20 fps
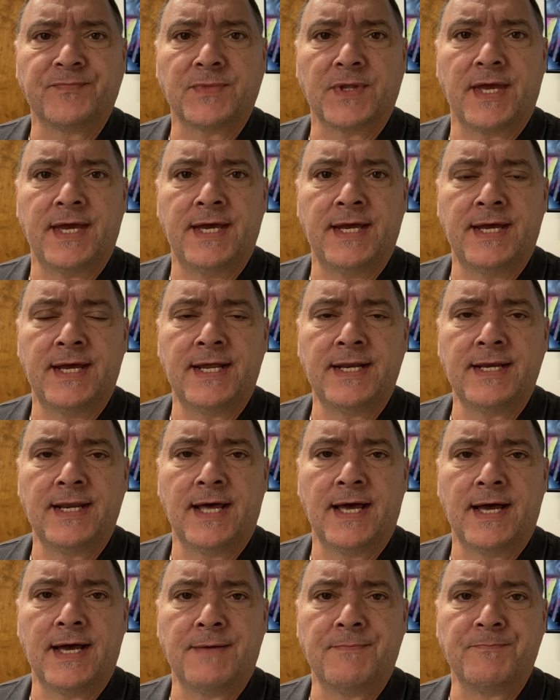And
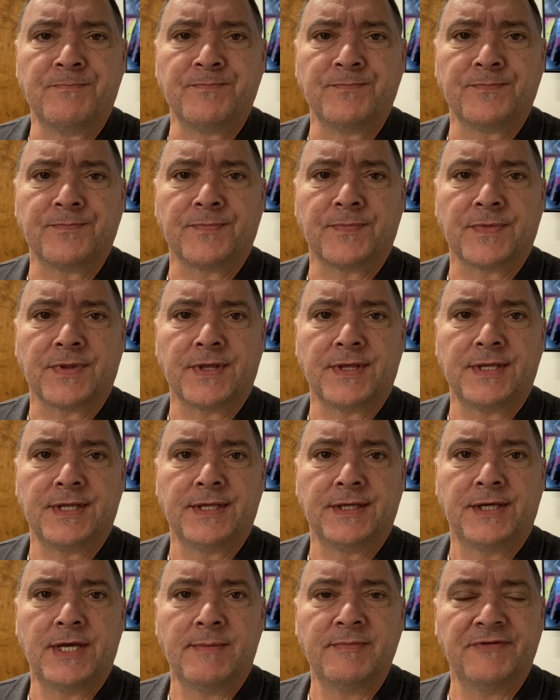um,
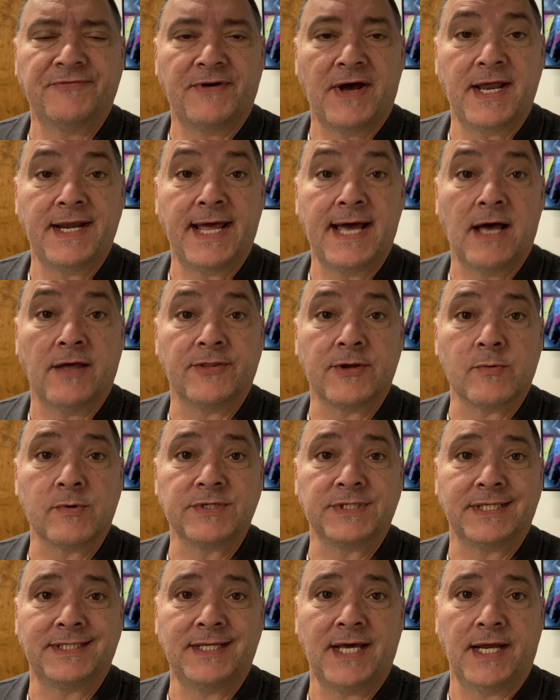come to find out, there was
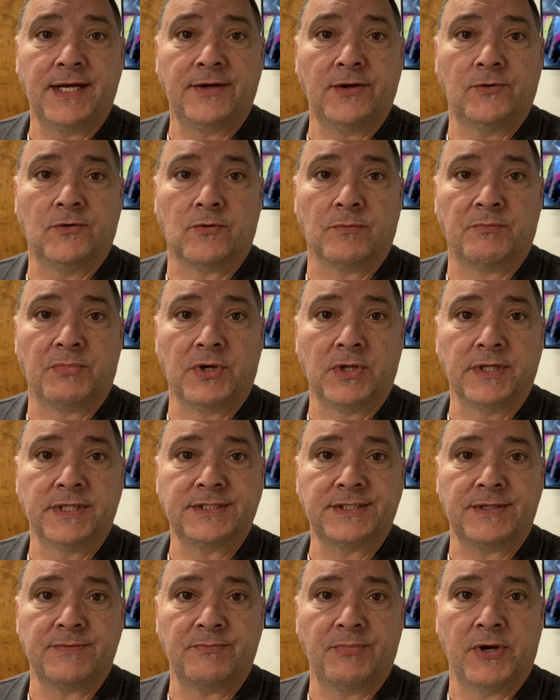a technical
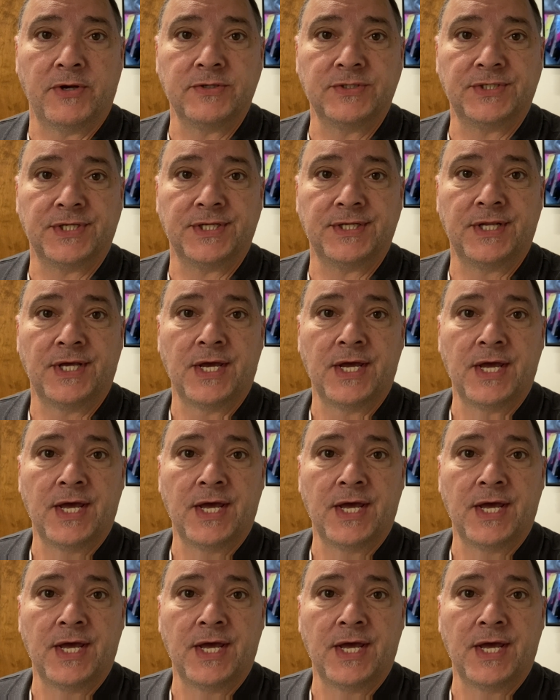bulletin posted